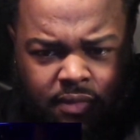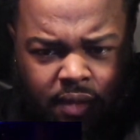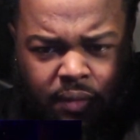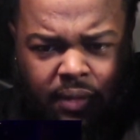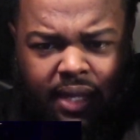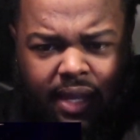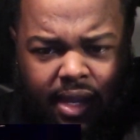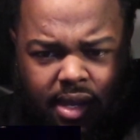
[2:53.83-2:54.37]

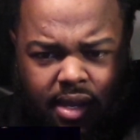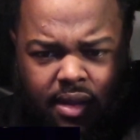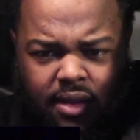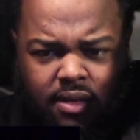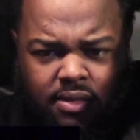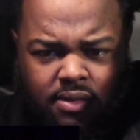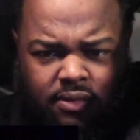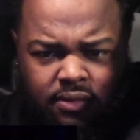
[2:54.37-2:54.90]
Okay.
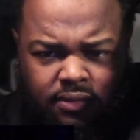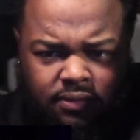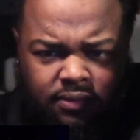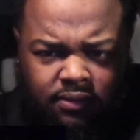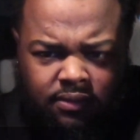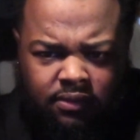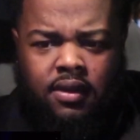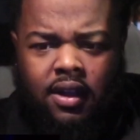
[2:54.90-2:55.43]

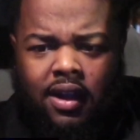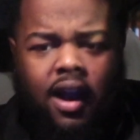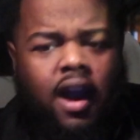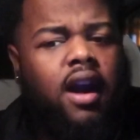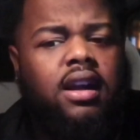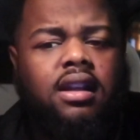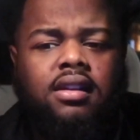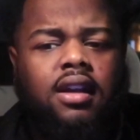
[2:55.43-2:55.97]
I
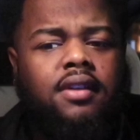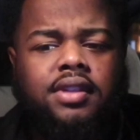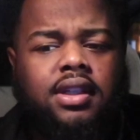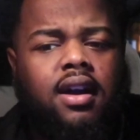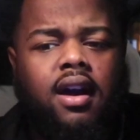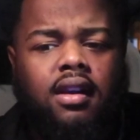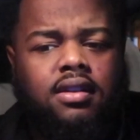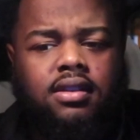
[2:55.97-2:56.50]
already love the
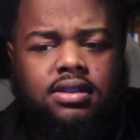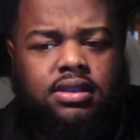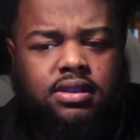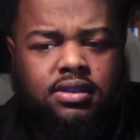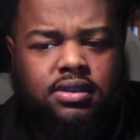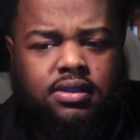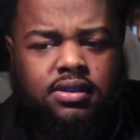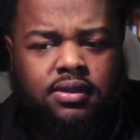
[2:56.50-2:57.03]
colors.
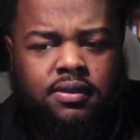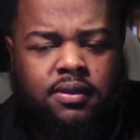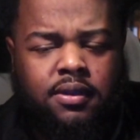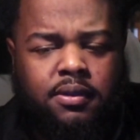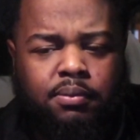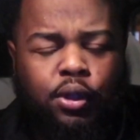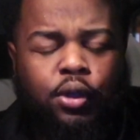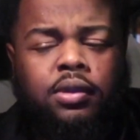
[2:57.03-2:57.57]

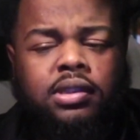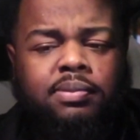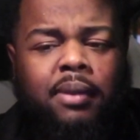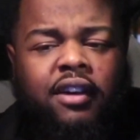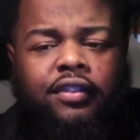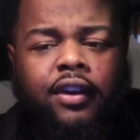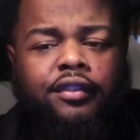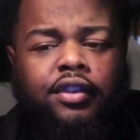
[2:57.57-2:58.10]
Blue is
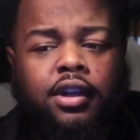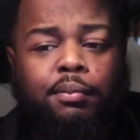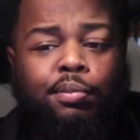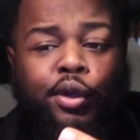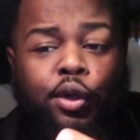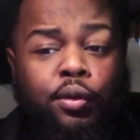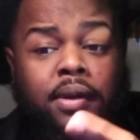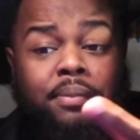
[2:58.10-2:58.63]
my favorite.
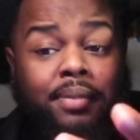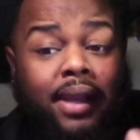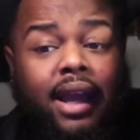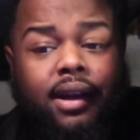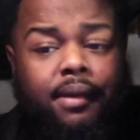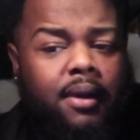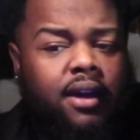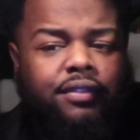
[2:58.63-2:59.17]
Blue and
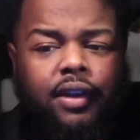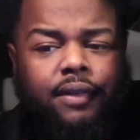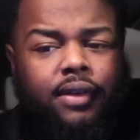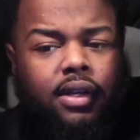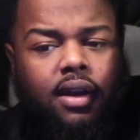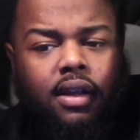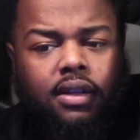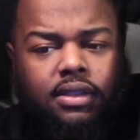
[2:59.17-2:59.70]
black are my
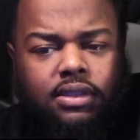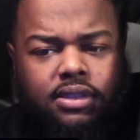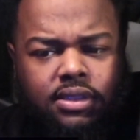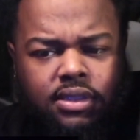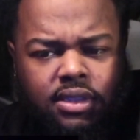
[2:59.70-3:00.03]
favorite colors.